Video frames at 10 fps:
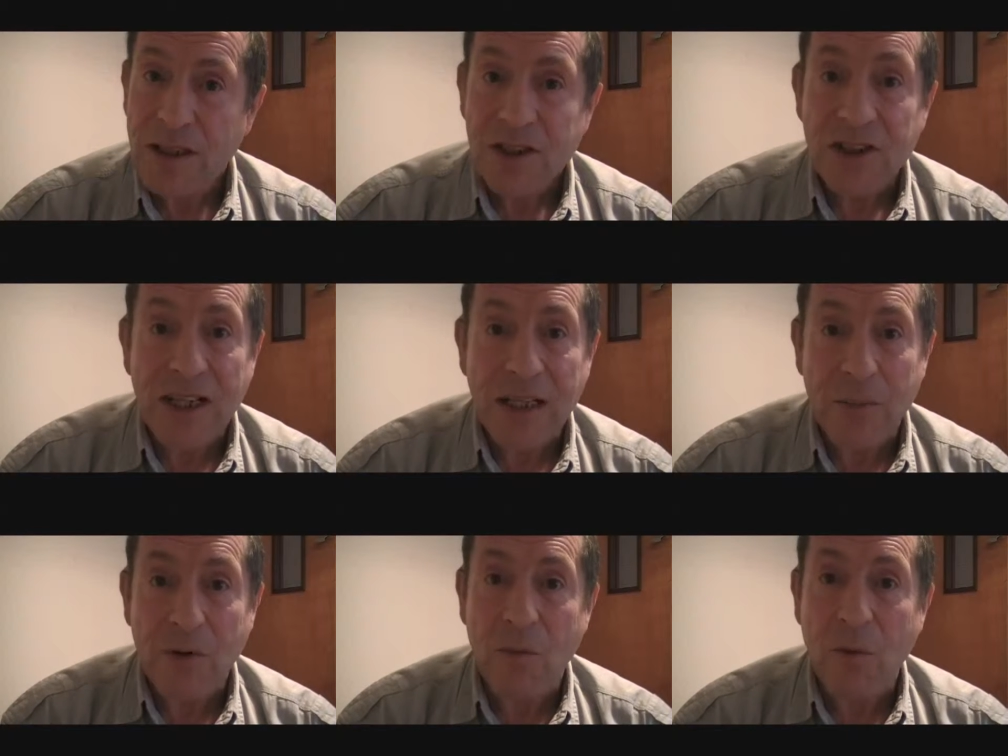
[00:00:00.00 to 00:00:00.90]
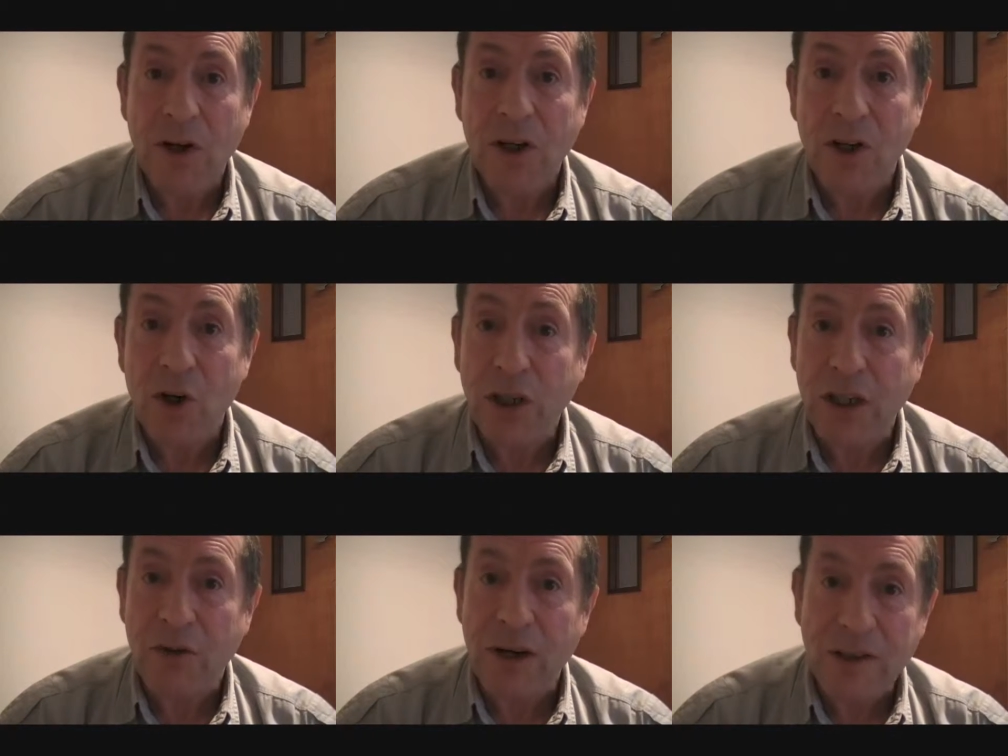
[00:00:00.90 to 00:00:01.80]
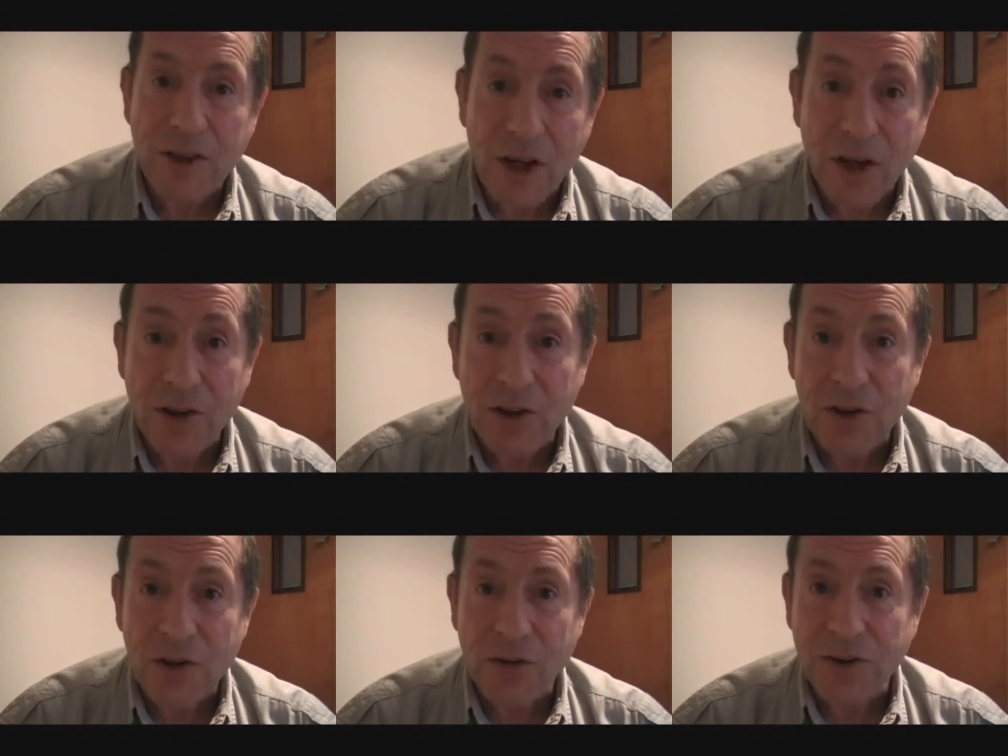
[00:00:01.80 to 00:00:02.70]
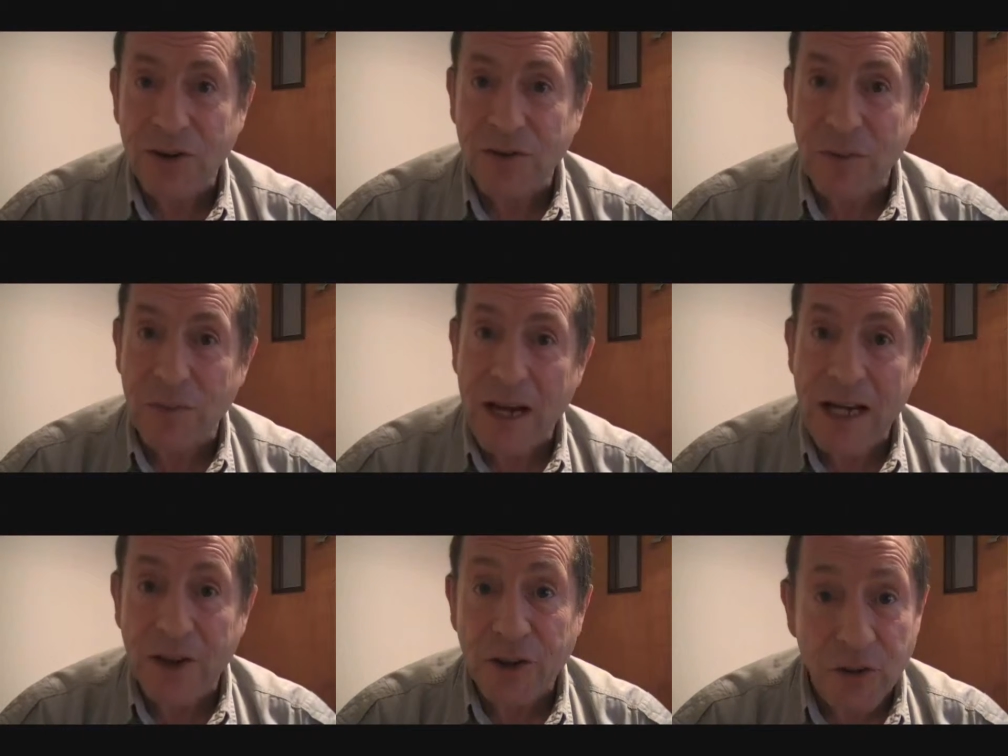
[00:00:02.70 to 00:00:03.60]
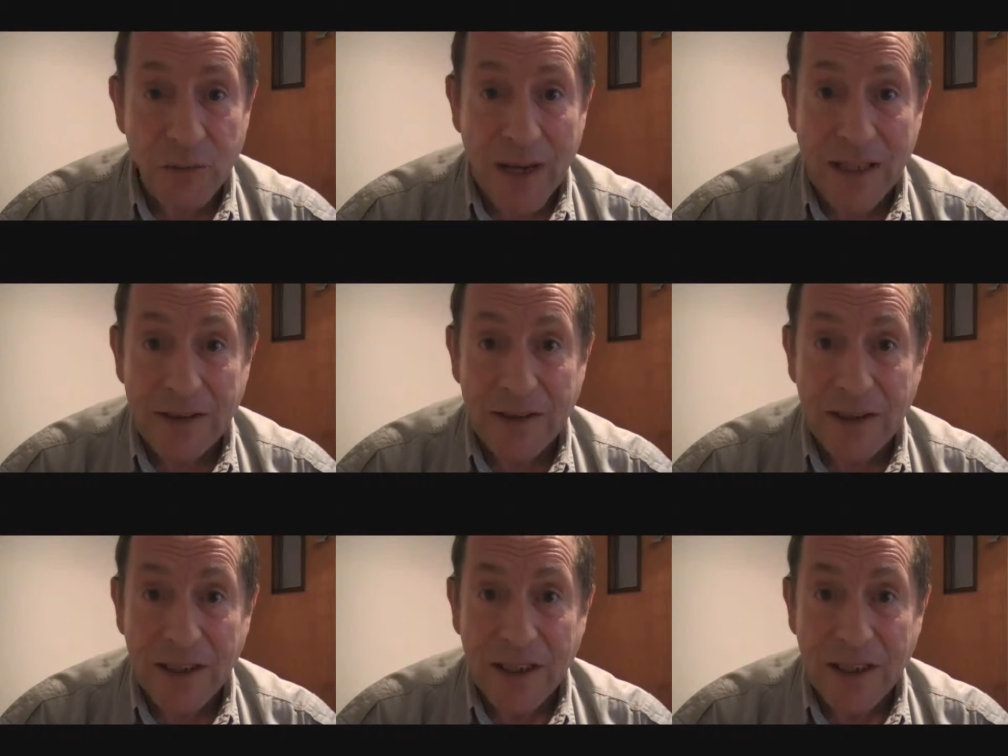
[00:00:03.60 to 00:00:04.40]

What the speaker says: sitting above water, looking right down, you know, sort of a mile or 2 miles.